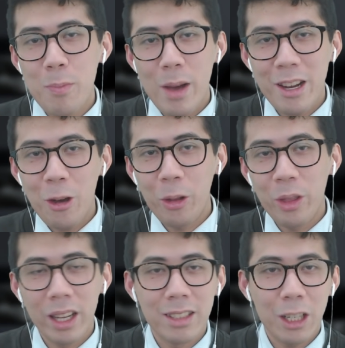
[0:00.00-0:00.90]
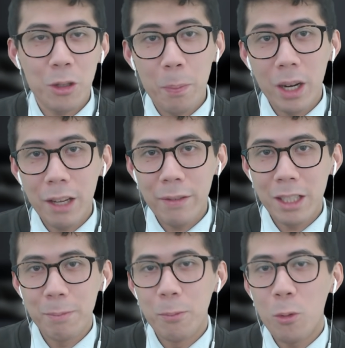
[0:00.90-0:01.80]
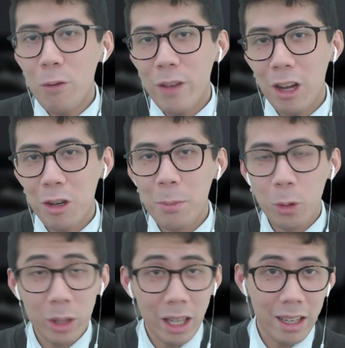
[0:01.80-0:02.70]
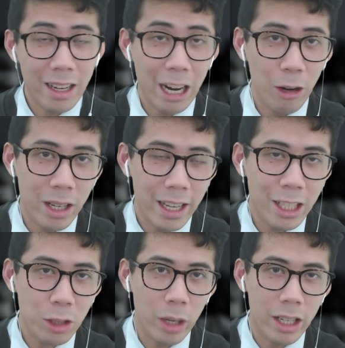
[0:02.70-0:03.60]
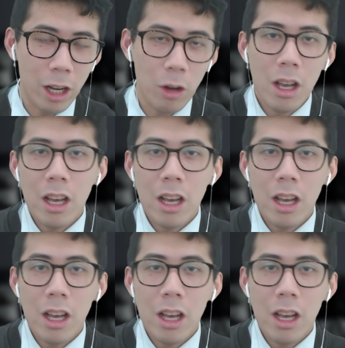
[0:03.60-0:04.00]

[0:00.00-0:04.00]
money on things that you believe is more valuable than it currently is right now,